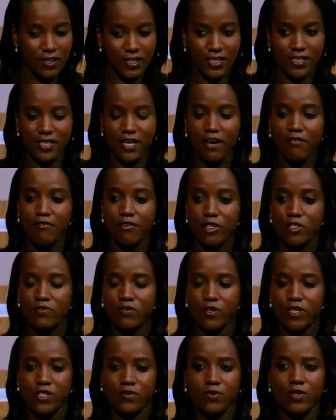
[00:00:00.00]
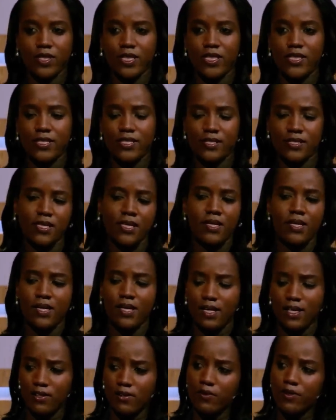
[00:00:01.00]
these efforts for his release
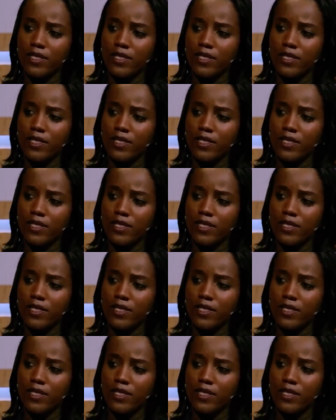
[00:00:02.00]
and